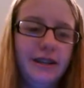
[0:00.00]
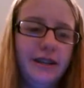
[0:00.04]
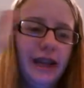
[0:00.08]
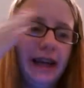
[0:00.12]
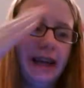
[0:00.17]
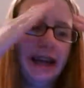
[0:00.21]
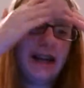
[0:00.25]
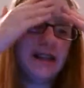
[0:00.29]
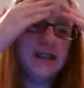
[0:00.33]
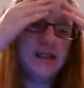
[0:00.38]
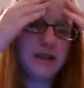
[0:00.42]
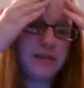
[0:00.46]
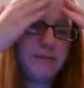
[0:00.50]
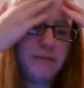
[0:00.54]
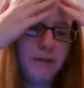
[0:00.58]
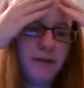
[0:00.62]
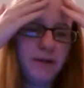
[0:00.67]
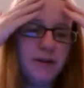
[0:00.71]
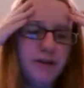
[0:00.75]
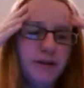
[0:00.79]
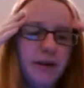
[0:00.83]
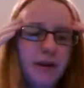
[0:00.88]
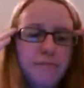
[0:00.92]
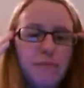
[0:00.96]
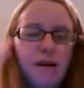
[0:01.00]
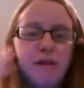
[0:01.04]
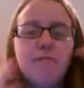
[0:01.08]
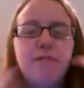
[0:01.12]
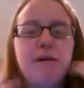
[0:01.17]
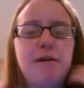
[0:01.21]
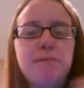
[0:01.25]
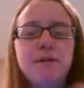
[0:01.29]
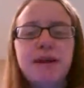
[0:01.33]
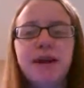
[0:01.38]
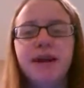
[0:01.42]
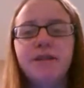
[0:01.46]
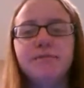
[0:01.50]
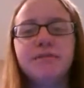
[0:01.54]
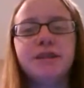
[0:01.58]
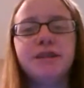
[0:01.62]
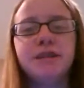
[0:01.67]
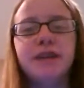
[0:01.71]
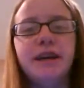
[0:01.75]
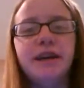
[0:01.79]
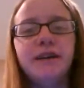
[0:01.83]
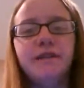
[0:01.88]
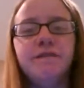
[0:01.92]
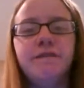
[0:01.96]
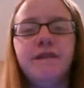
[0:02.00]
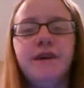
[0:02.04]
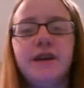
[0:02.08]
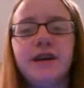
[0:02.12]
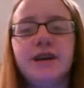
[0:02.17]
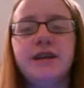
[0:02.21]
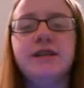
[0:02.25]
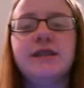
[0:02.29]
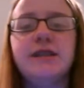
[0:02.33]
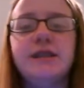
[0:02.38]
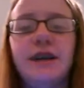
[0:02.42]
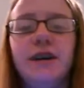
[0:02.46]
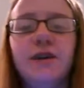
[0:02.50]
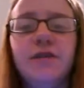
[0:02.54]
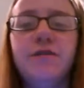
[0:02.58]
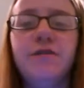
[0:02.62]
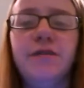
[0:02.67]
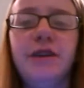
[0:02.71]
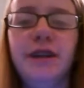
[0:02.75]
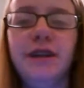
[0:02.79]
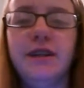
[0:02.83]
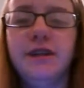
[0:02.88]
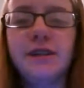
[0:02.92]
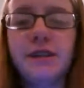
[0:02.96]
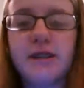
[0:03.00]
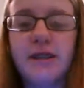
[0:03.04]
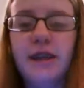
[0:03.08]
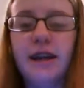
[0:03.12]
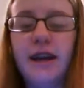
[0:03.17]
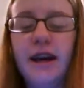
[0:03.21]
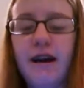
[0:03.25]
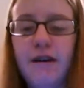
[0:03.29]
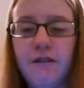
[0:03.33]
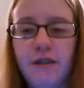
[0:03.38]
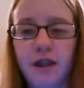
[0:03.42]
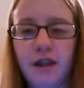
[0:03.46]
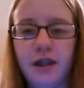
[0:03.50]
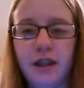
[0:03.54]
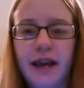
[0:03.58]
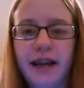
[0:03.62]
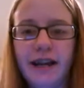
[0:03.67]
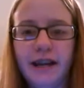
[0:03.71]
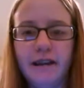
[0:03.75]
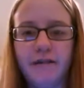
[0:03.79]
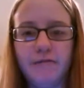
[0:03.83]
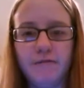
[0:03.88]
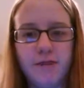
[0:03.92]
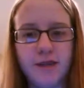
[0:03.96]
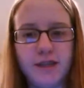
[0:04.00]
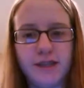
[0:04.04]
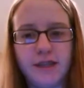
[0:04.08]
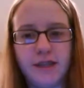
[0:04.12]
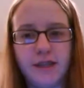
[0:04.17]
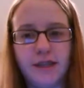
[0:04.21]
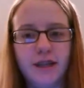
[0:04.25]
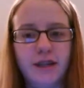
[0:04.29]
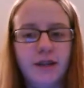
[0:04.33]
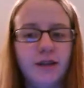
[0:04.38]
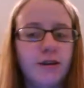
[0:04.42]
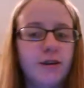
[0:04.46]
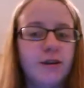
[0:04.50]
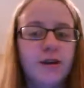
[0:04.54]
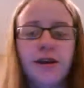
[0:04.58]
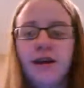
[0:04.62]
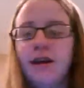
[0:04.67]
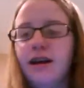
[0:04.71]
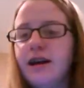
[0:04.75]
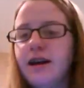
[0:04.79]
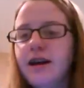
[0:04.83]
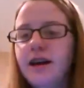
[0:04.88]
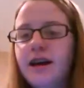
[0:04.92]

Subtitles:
Like, I just pulled up my webcam to take a fucking selfie to see how the lighting was in here.